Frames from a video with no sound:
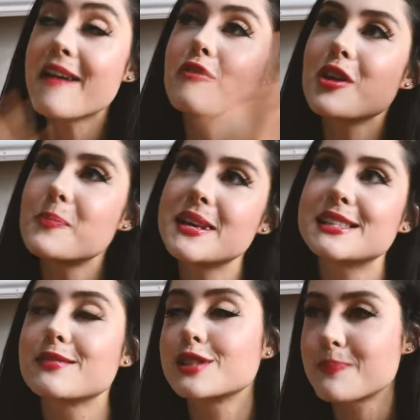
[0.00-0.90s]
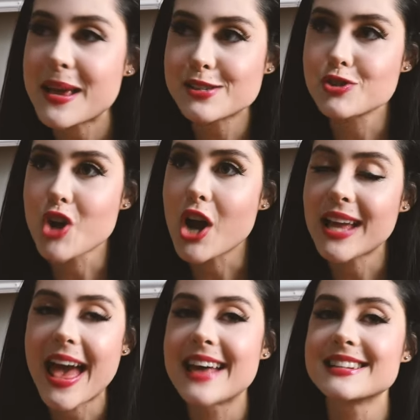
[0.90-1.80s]
every piece of space
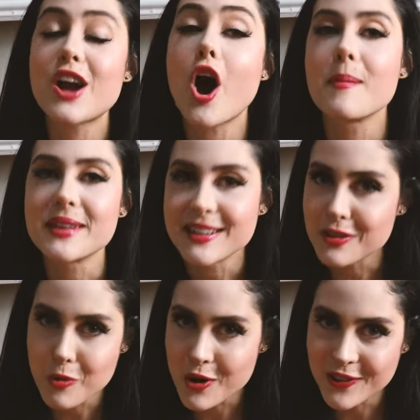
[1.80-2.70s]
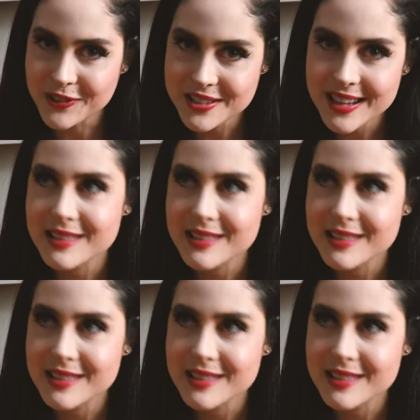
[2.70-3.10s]
junk and comet in the world,